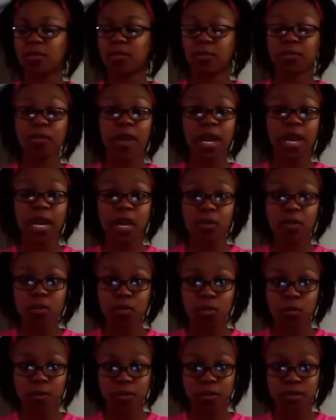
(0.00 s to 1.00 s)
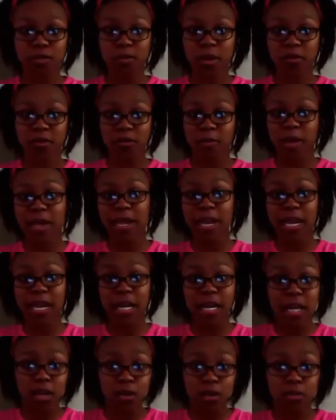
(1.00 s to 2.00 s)
before anyone opens their mouth about
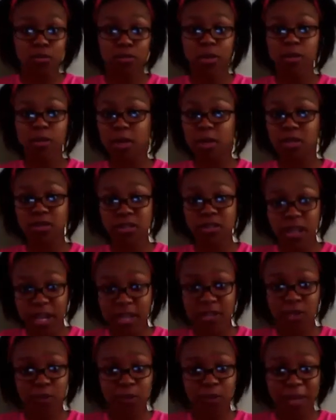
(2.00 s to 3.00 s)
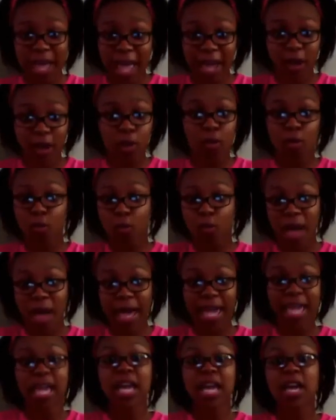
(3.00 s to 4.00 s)
any culture, I'm not just saying just black or
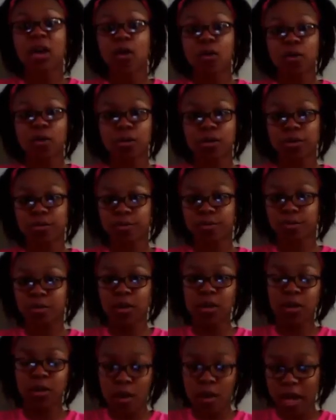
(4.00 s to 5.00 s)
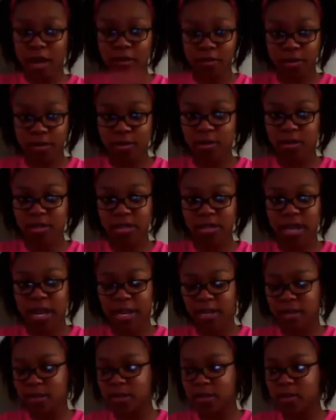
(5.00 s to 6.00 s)
white, or, however you
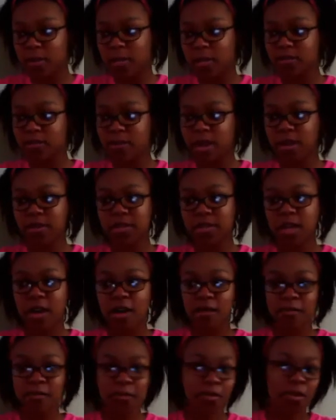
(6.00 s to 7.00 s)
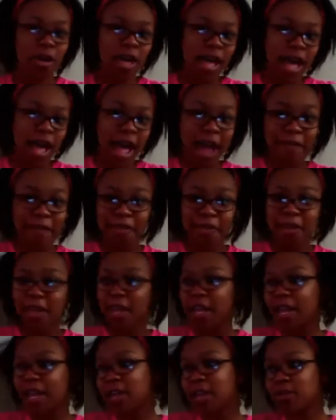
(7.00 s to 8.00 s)
decide to specify yourself, or
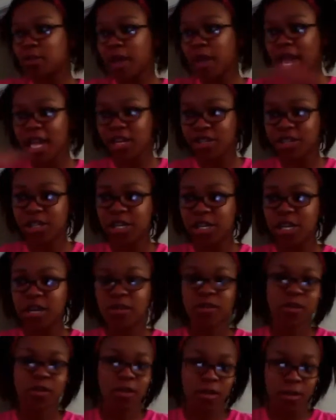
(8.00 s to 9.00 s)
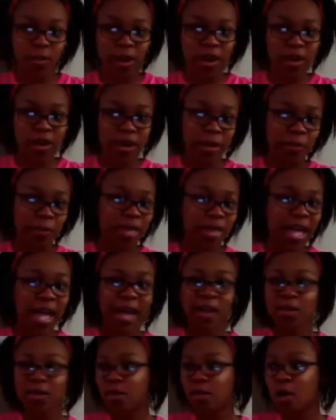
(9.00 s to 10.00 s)
African, or Haitian, or American
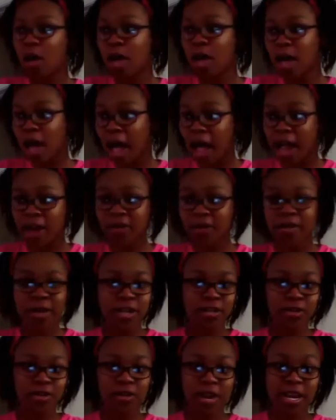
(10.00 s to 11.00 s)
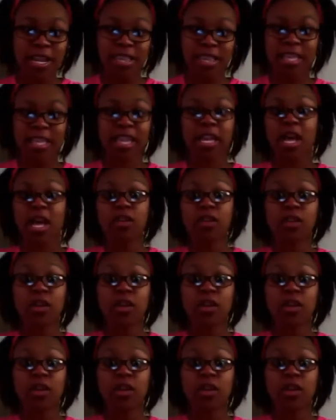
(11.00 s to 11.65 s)
black, or Irish, or anything,